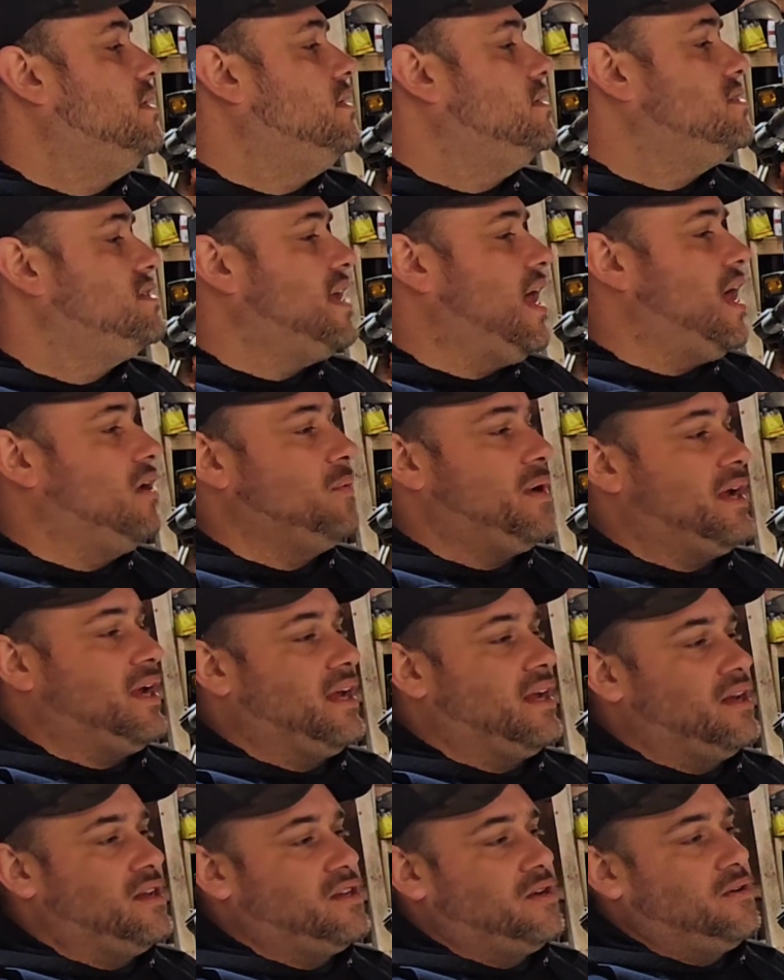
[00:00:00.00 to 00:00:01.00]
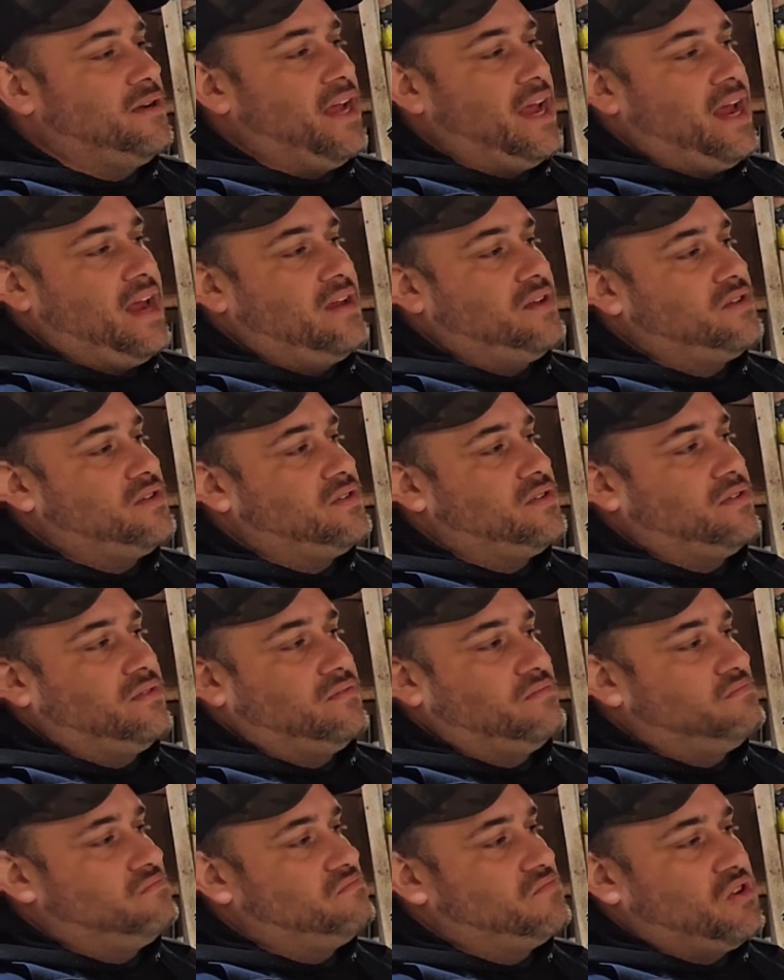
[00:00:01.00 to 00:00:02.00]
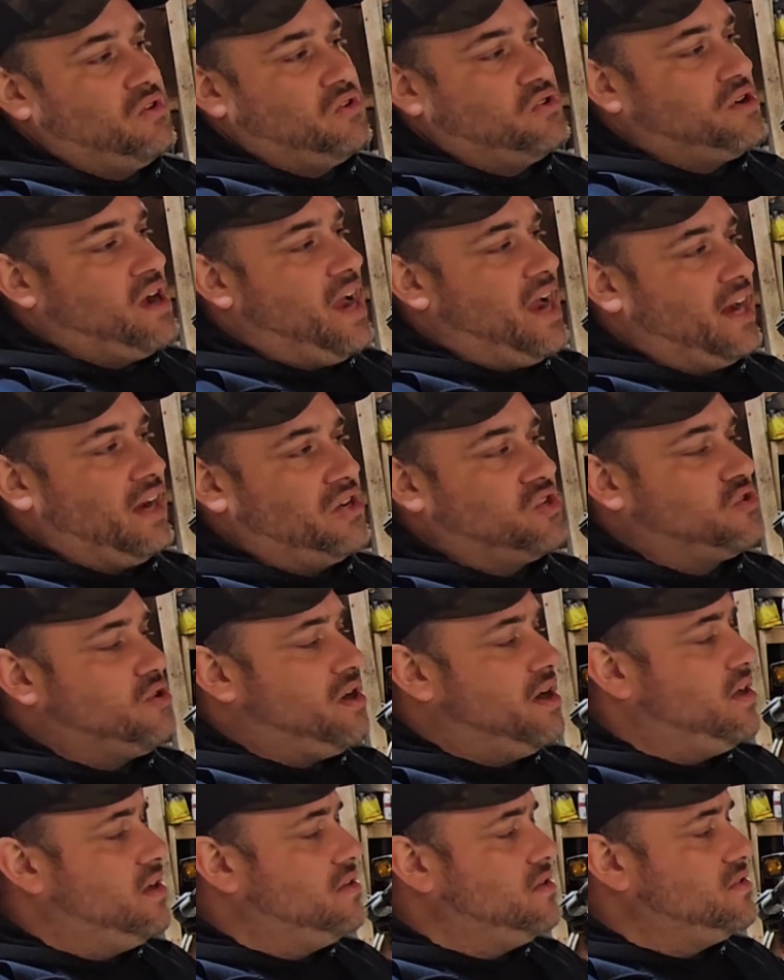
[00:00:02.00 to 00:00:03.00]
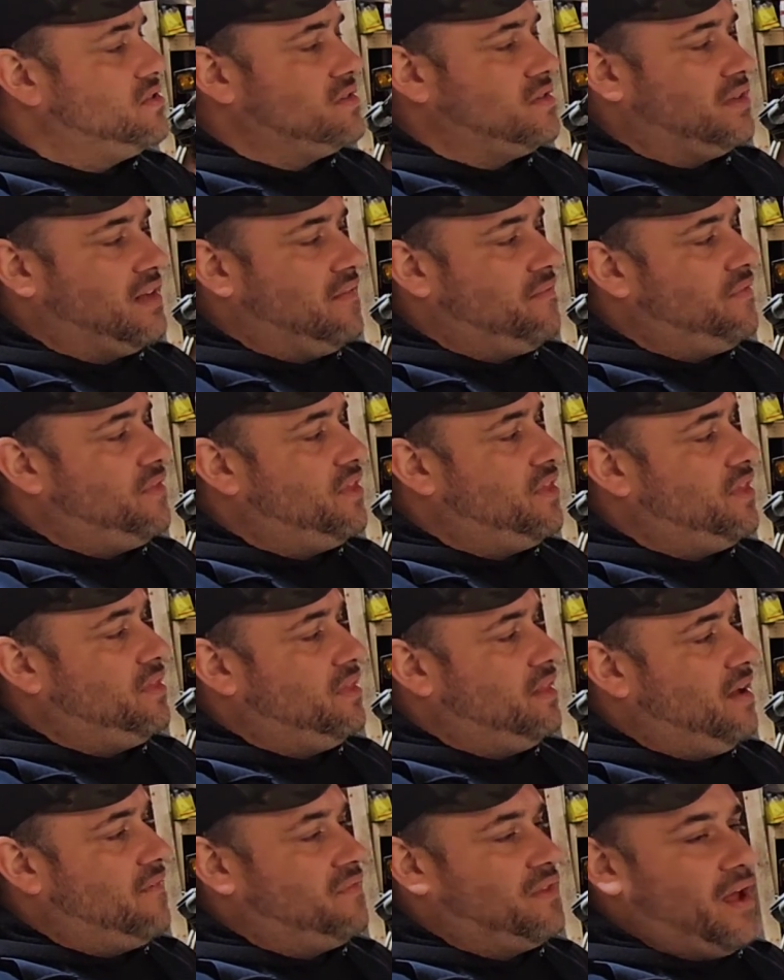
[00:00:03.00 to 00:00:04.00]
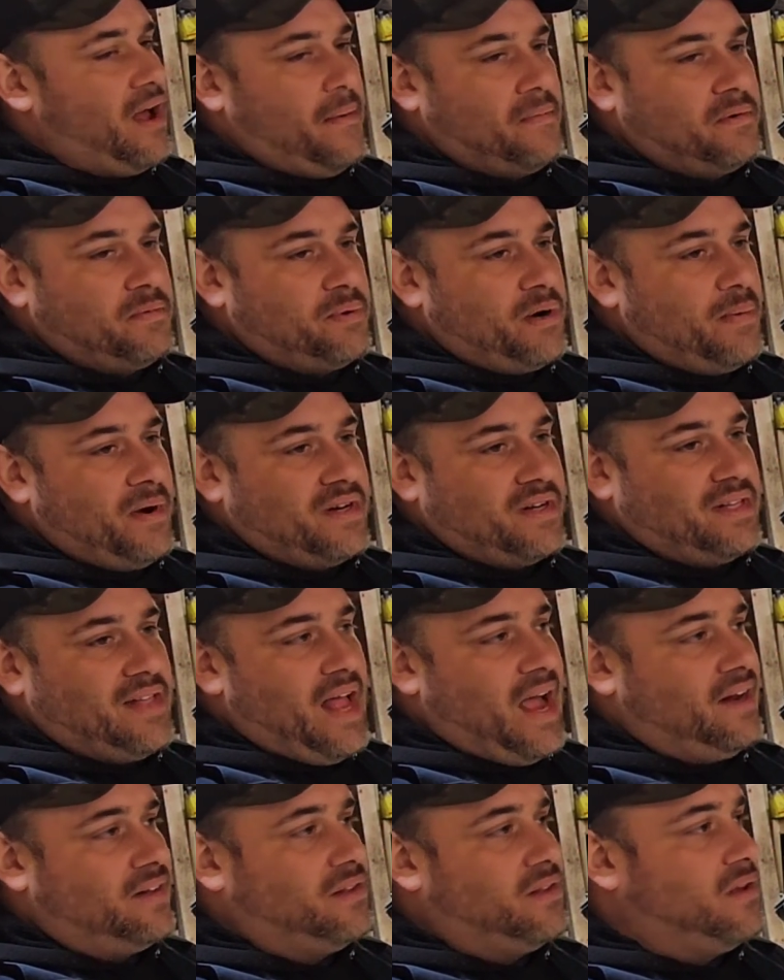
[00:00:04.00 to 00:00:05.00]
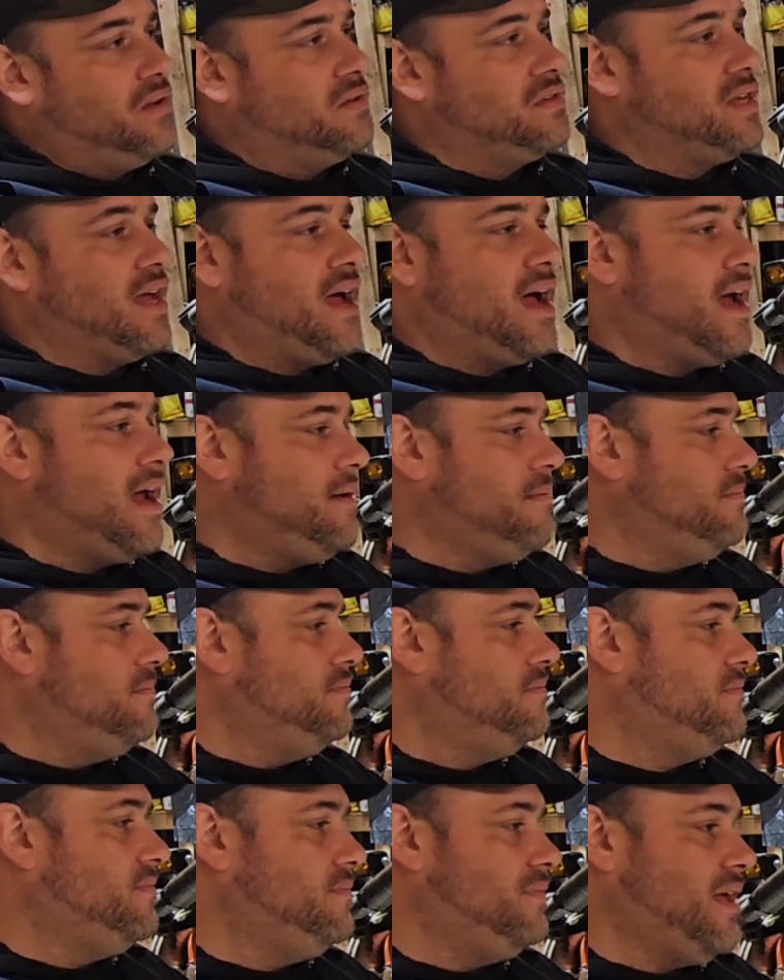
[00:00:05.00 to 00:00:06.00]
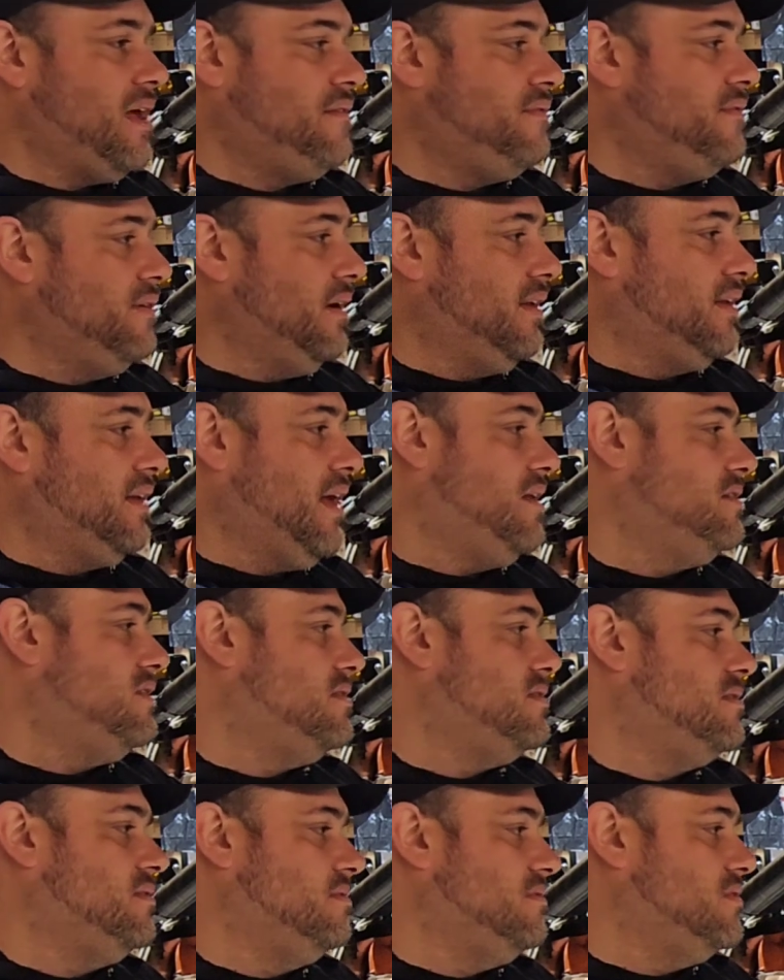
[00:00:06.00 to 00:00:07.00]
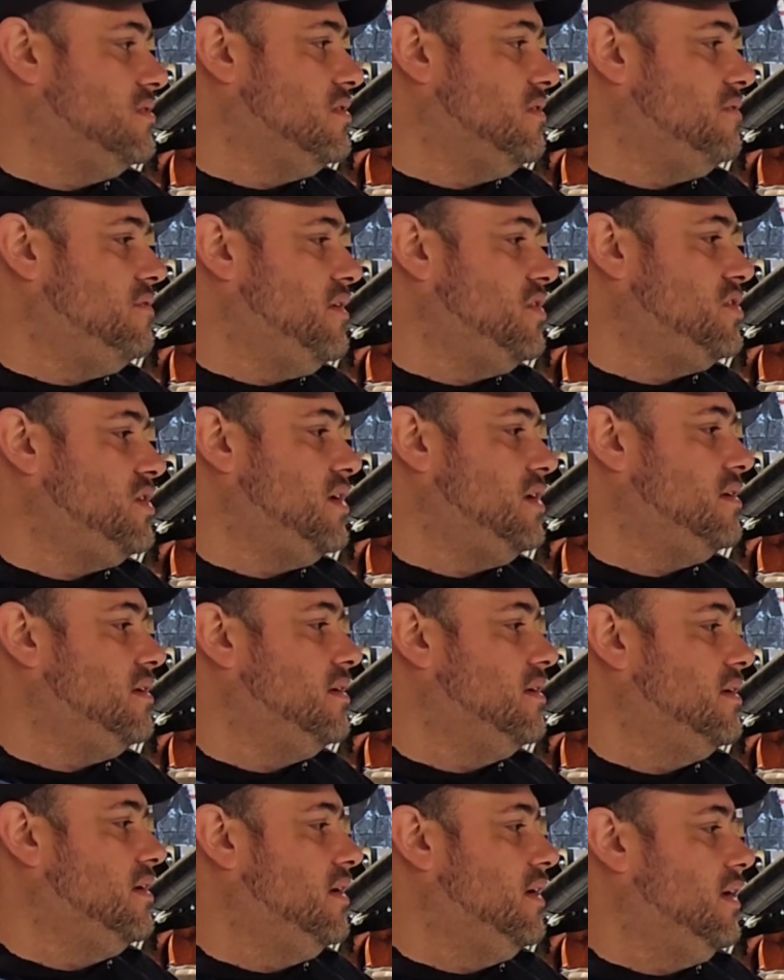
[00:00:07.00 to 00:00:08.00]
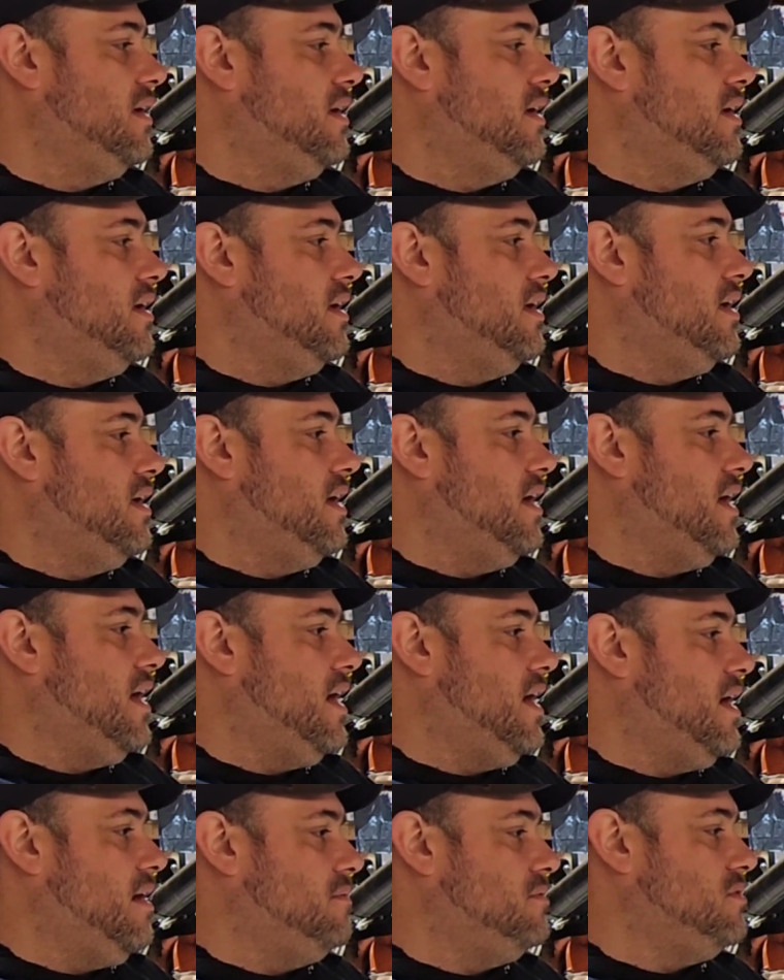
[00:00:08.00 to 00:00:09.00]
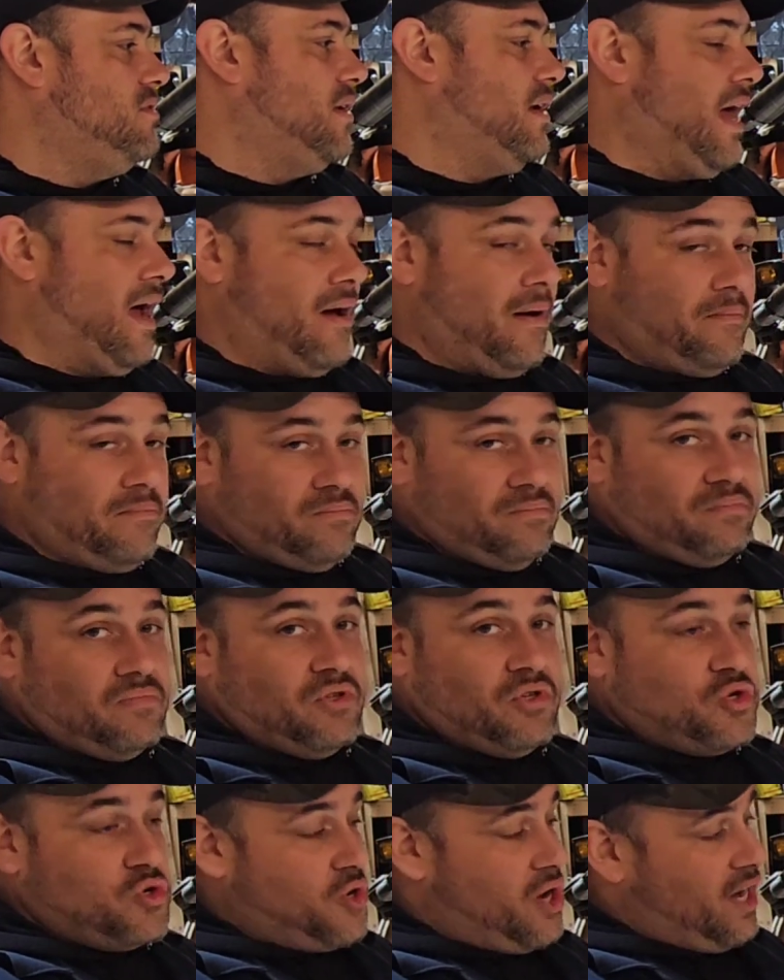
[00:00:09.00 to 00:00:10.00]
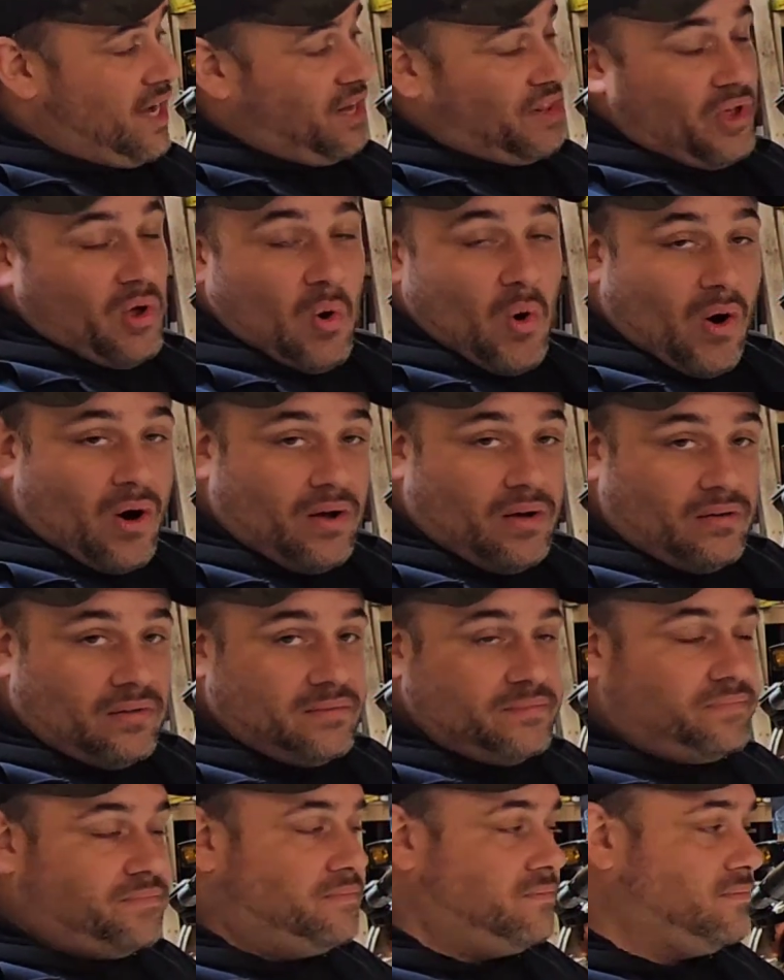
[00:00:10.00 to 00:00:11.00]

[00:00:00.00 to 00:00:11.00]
solid weekend of 2 days, two tracking trails, left the hubs pretty much locked the whole time. I feel like that's sufficient. So now I'm draining the oil,